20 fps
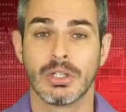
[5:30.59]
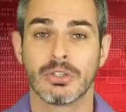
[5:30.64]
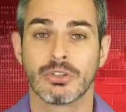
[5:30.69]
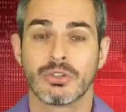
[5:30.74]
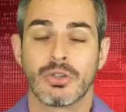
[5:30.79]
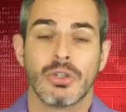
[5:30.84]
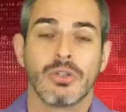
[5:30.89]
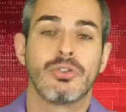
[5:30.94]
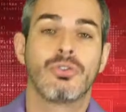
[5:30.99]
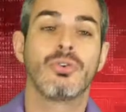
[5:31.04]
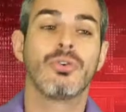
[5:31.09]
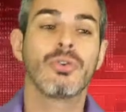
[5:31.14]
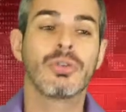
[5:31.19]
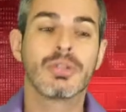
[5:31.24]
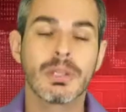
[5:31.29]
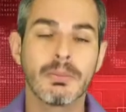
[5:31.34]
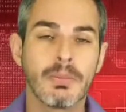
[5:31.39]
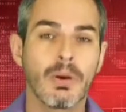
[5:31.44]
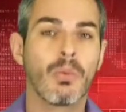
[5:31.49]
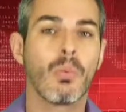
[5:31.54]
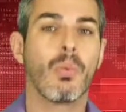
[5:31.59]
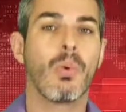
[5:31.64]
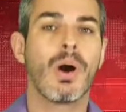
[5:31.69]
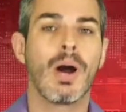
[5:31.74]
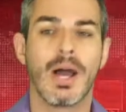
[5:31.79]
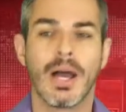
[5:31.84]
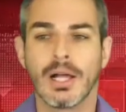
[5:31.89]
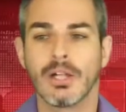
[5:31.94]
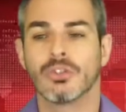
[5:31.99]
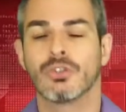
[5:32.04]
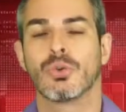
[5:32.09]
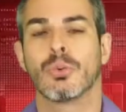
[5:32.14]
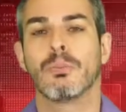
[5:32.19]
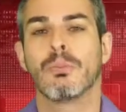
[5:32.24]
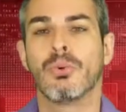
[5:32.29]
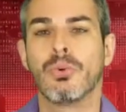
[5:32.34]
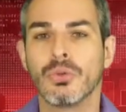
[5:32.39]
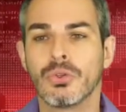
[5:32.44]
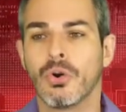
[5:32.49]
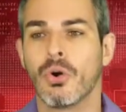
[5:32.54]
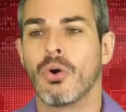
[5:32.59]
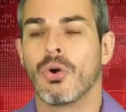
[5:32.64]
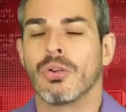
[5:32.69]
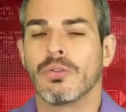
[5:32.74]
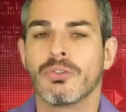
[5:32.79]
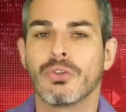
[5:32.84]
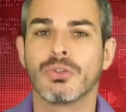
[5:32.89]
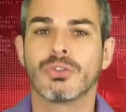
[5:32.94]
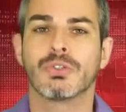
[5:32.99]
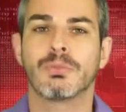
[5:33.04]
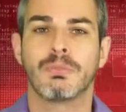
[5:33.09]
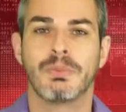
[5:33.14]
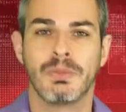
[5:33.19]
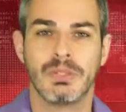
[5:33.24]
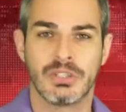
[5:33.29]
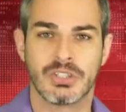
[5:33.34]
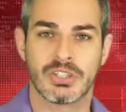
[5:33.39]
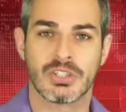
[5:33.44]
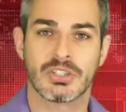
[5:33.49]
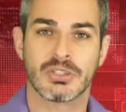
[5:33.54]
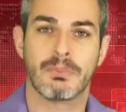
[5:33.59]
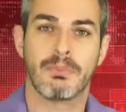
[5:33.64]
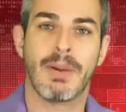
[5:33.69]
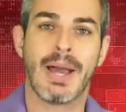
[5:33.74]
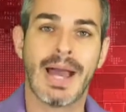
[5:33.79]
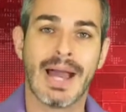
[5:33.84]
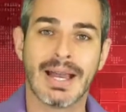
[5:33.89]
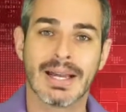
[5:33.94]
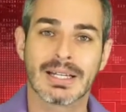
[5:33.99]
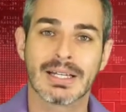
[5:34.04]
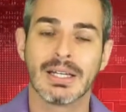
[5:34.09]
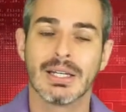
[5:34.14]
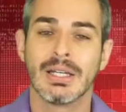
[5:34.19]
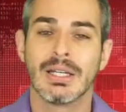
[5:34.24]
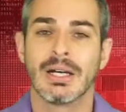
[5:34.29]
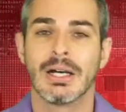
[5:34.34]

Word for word: So it took them a while to put all of those features back.